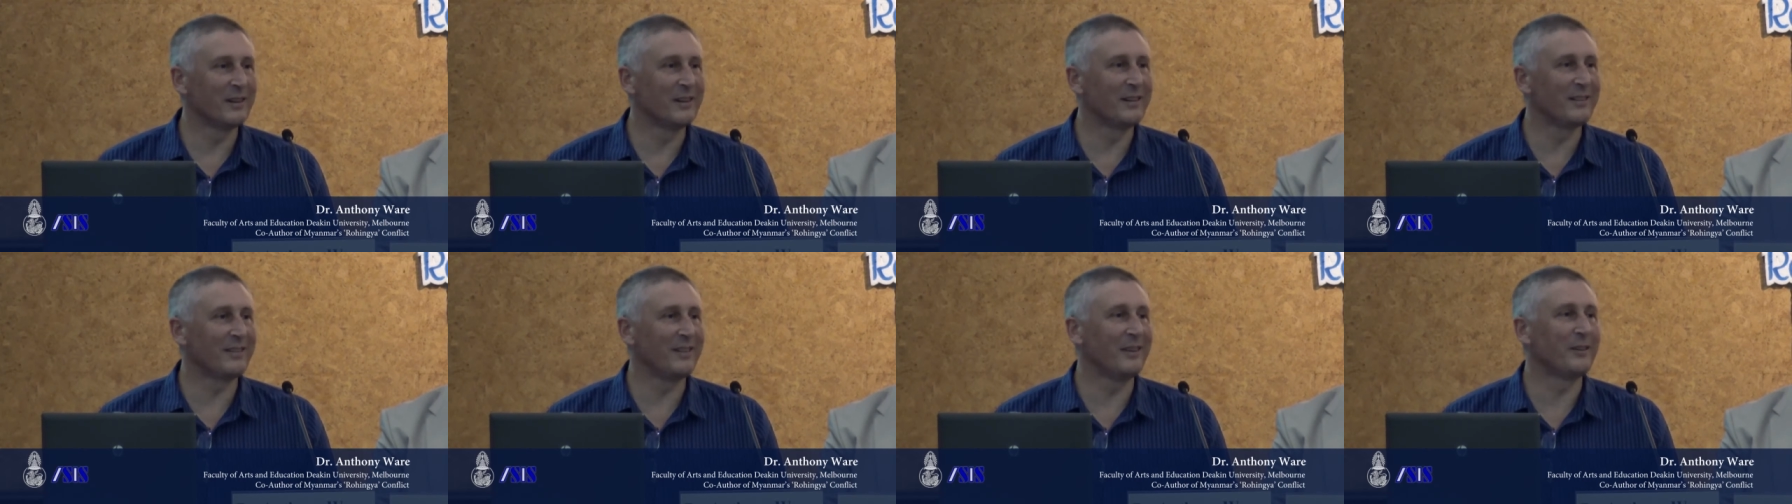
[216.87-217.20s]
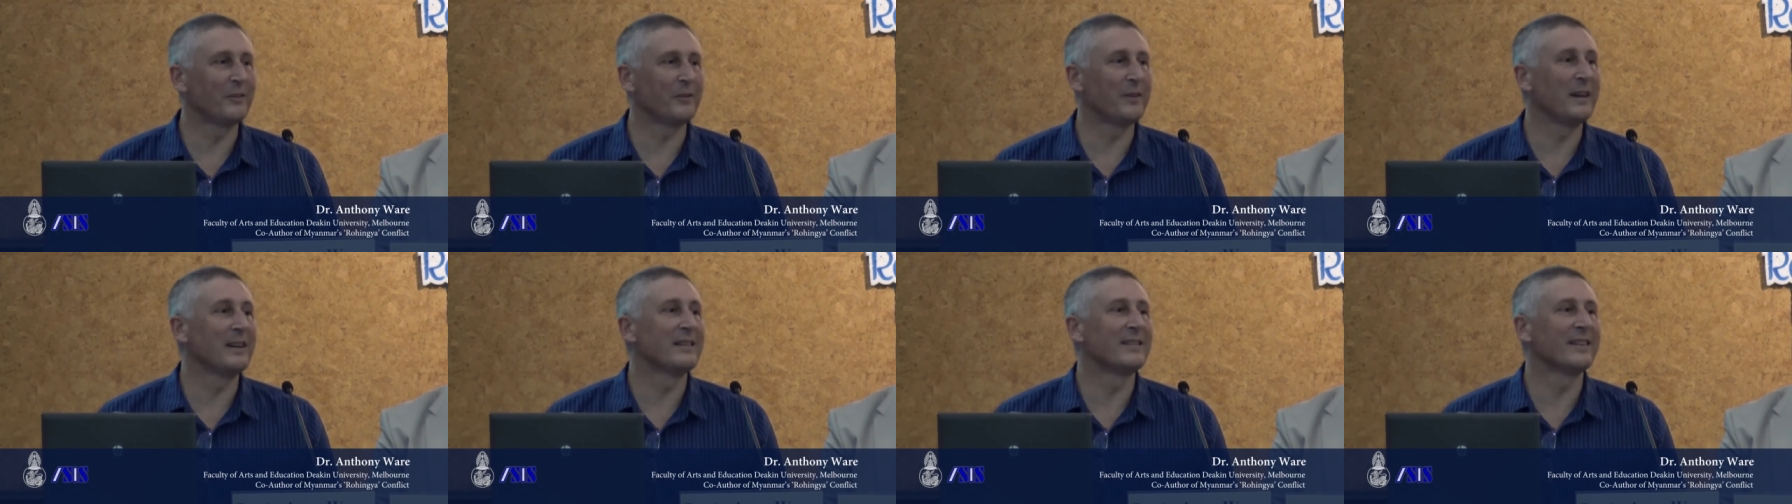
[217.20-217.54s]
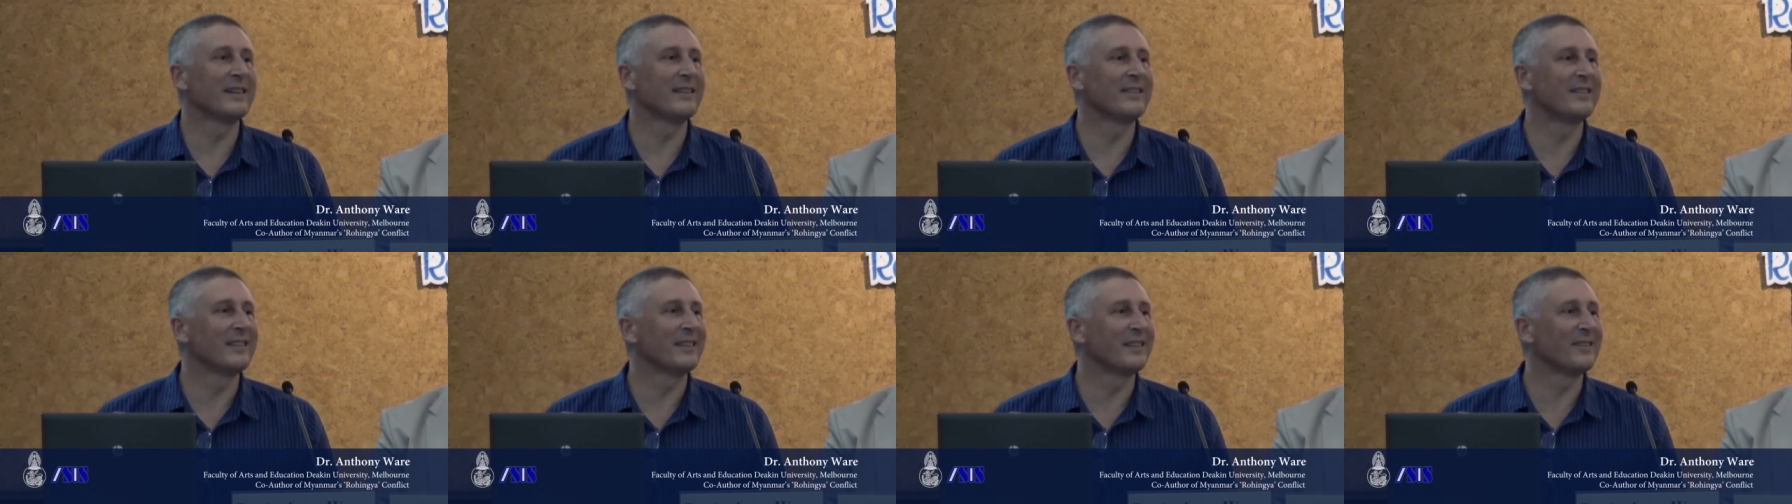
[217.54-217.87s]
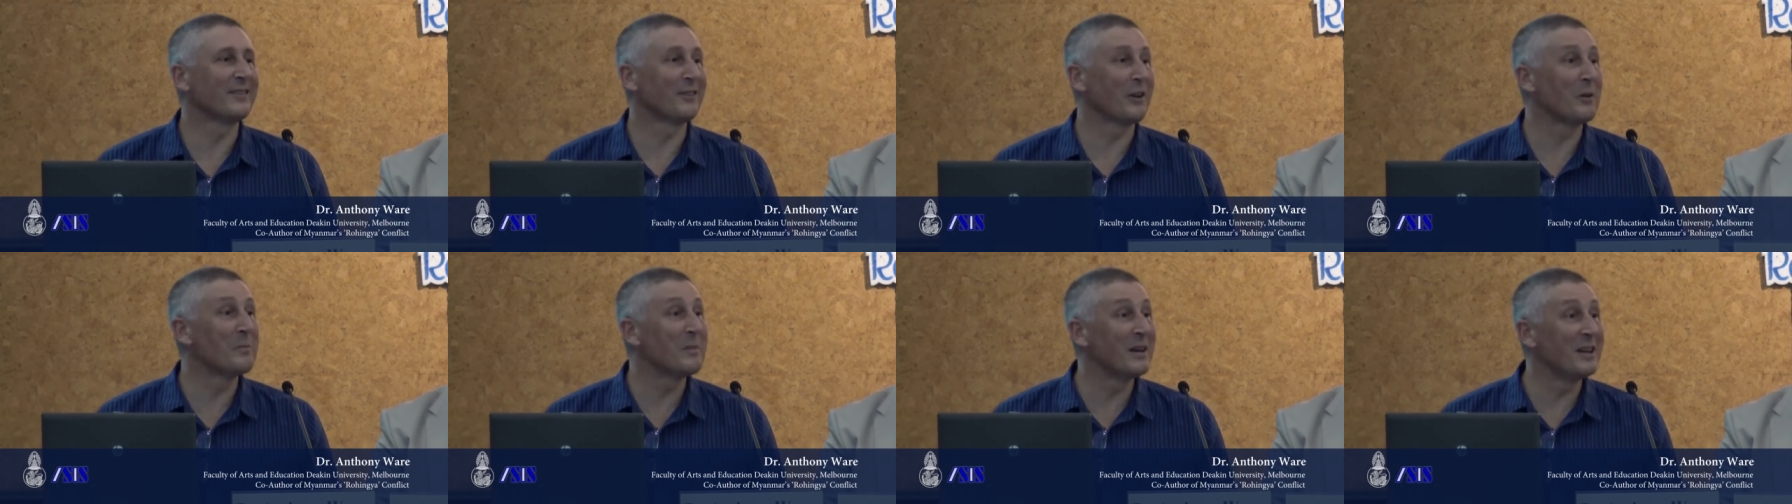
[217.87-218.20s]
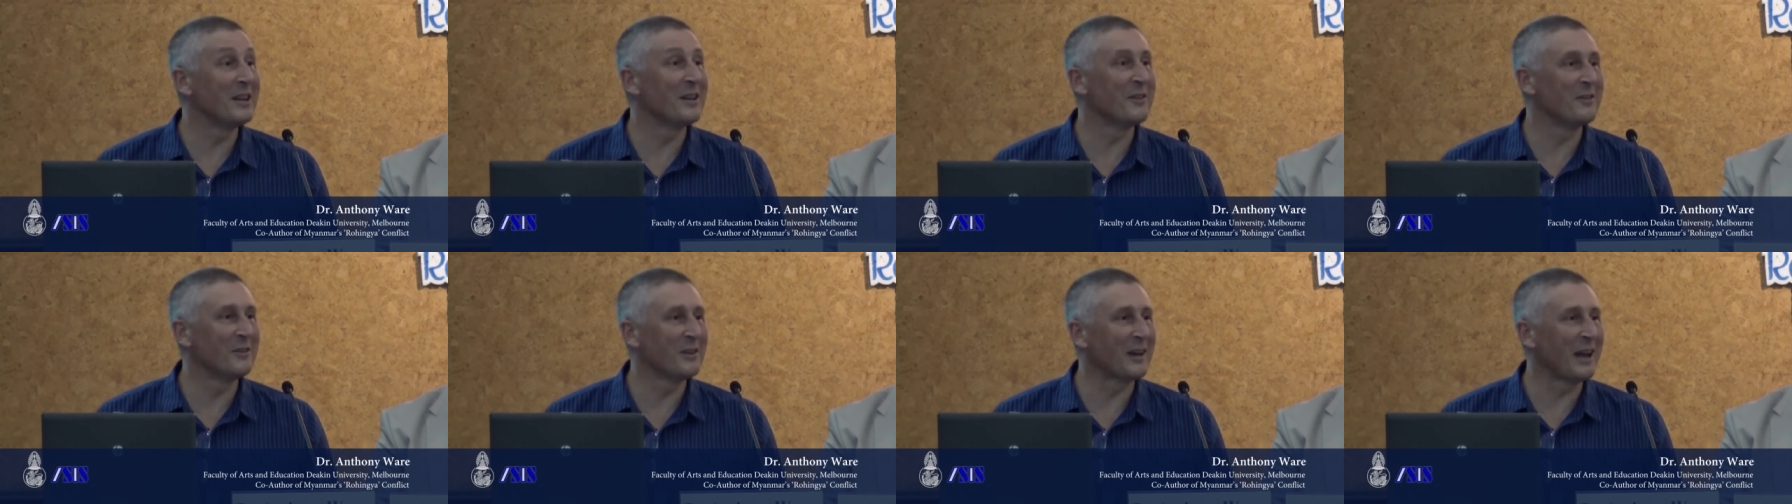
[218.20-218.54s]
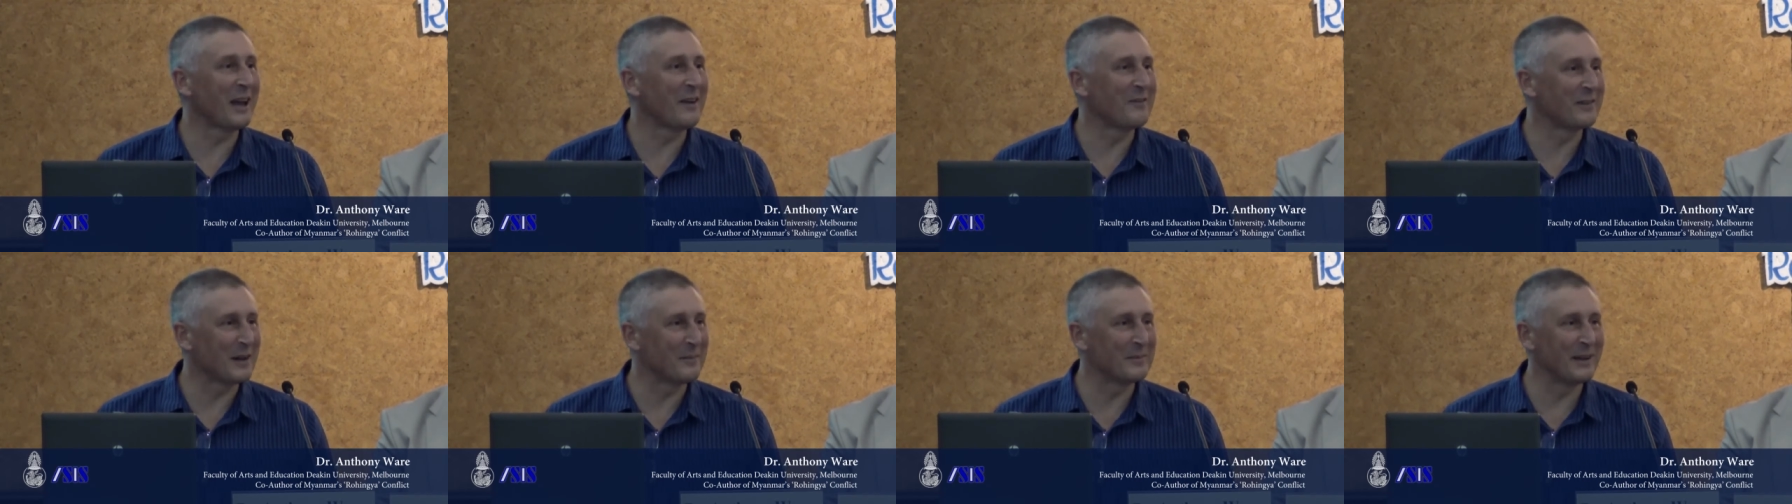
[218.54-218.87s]
it's fantastic that so many of you
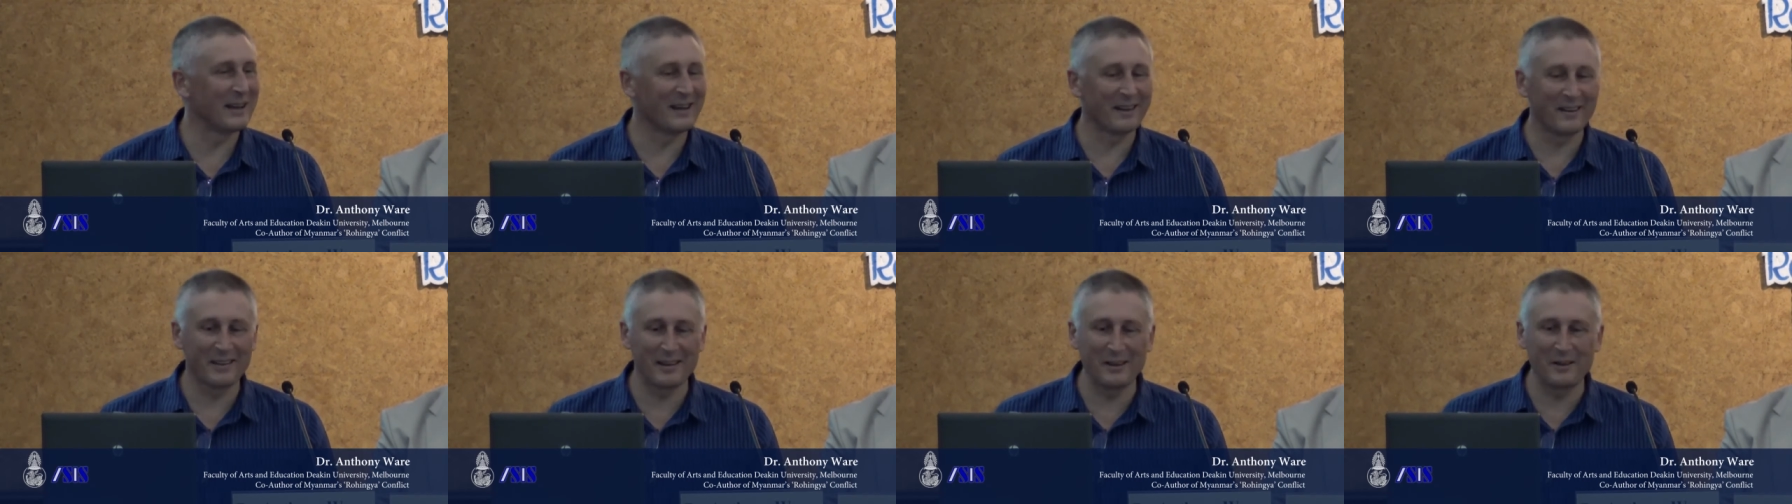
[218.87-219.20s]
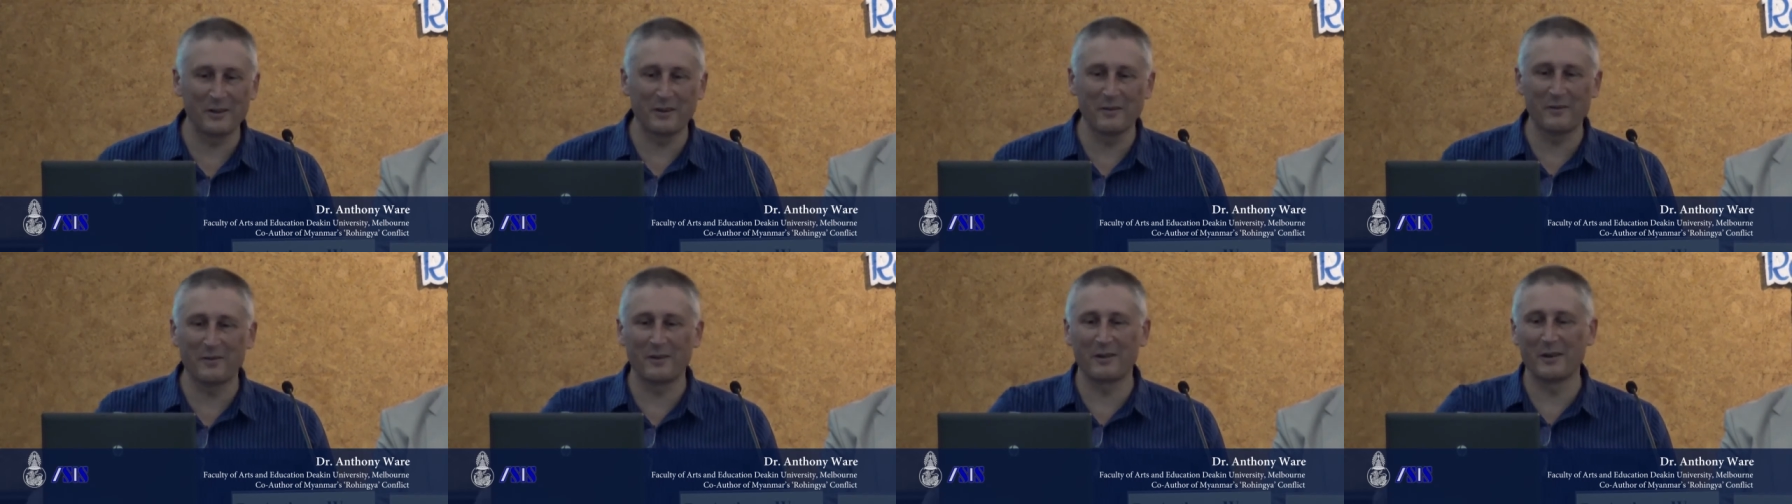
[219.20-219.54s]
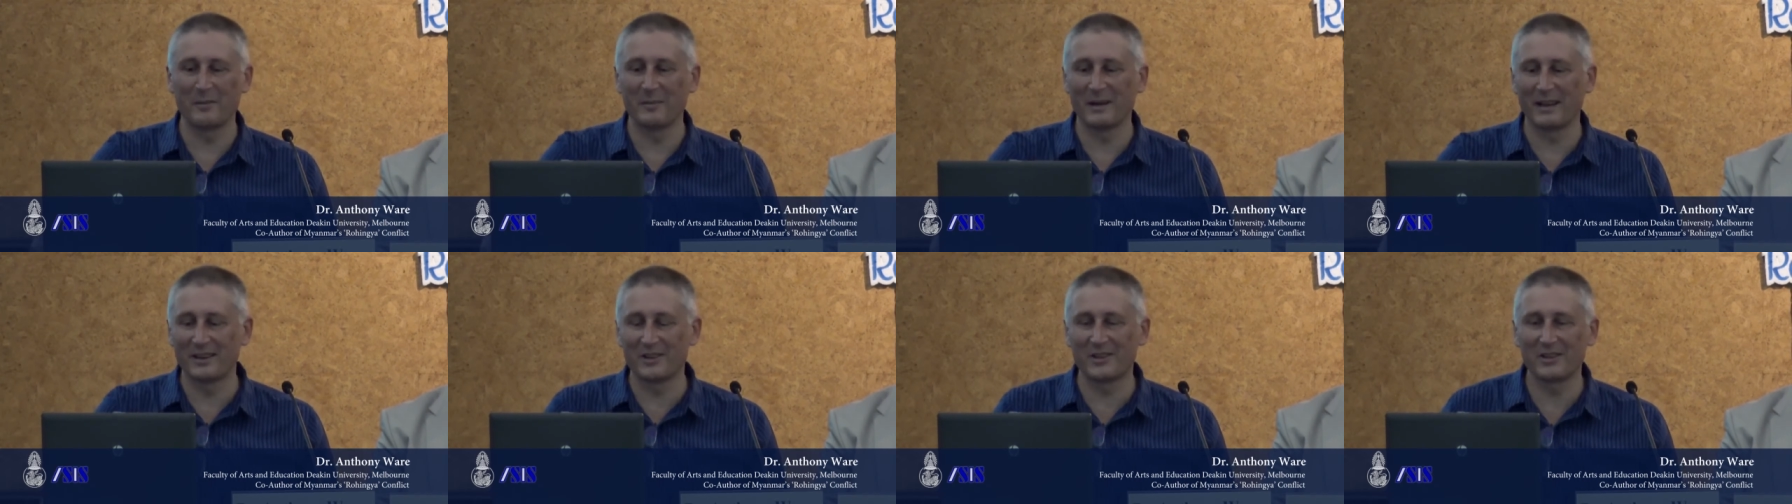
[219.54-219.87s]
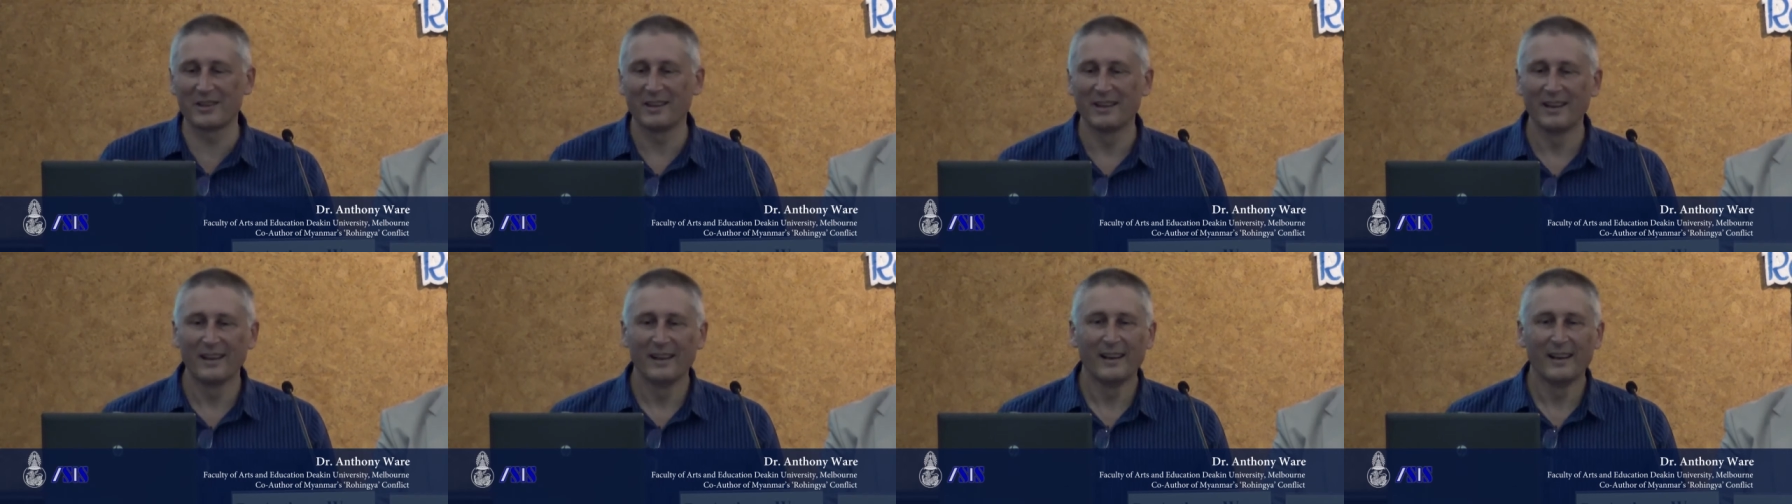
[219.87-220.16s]
have come out. Thank you very much.